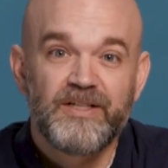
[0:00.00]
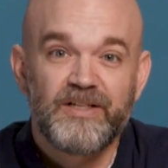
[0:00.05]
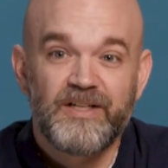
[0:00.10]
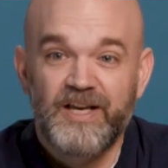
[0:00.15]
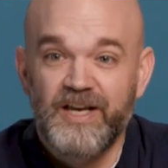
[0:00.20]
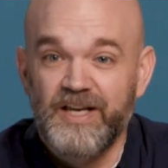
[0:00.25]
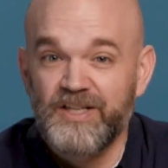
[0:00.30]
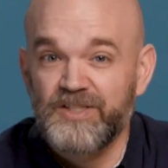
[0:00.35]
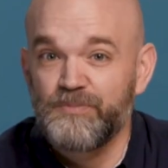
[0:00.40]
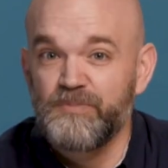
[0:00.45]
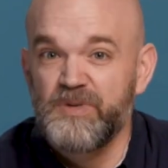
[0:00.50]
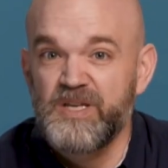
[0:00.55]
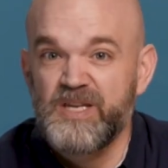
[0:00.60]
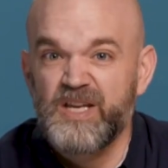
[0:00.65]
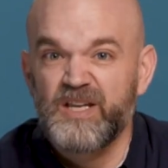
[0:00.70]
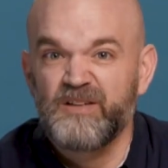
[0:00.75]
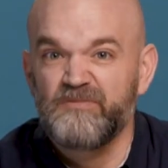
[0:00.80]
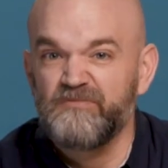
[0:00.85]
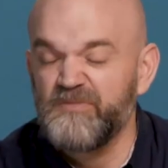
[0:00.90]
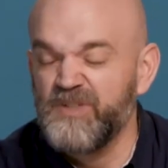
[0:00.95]
as
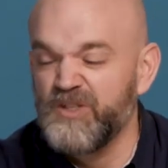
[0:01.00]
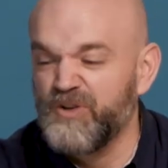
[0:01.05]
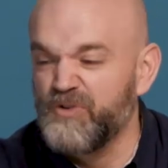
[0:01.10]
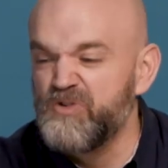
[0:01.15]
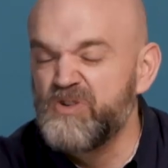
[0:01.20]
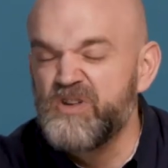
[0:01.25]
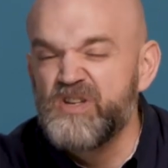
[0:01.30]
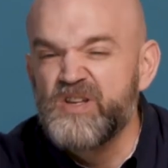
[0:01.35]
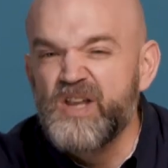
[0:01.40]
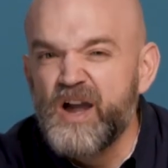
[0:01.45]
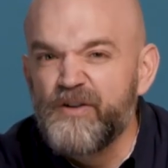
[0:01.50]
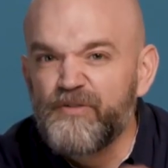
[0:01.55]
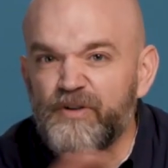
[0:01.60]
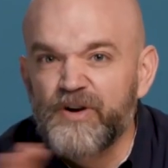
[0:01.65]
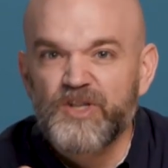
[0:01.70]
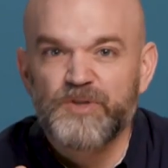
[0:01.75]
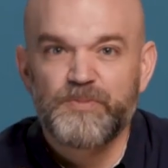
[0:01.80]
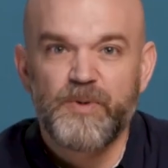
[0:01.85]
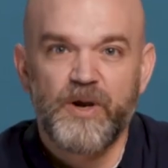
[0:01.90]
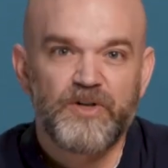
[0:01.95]
being,
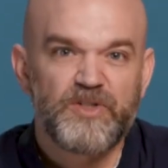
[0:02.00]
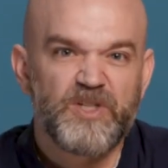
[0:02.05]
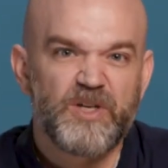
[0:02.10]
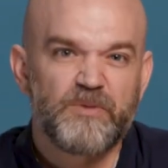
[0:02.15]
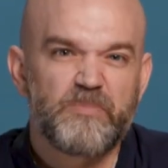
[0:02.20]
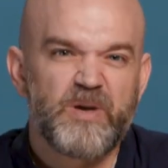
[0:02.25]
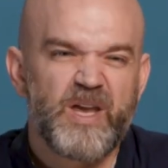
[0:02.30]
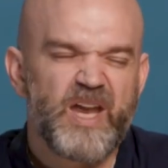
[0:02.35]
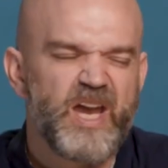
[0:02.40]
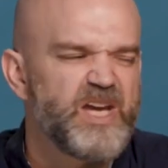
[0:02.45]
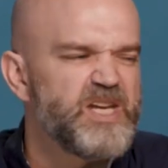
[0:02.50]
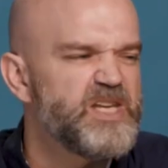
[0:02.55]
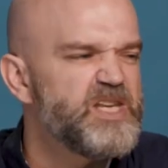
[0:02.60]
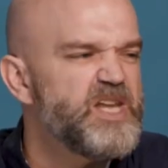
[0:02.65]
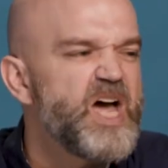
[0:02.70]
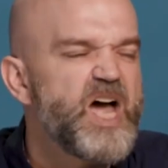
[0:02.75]
never experiencing pain,